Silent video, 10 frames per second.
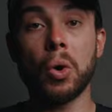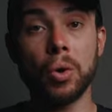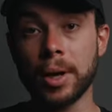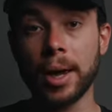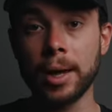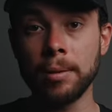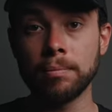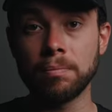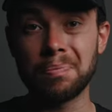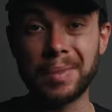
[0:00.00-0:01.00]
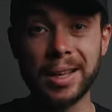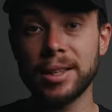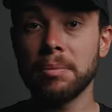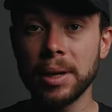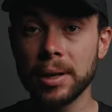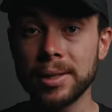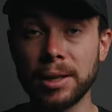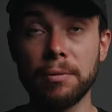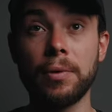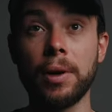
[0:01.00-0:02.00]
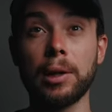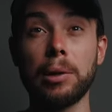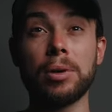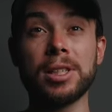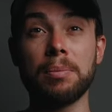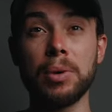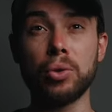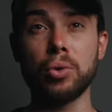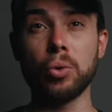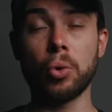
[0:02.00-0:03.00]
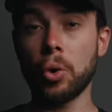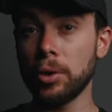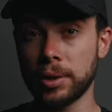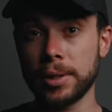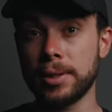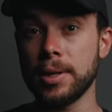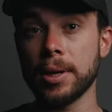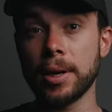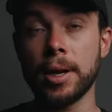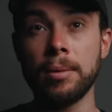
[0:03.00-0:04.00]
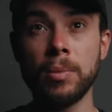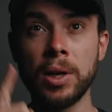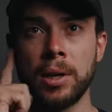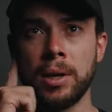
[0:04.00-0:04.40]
okay, not the best. I think it looks a bit too contrasty again.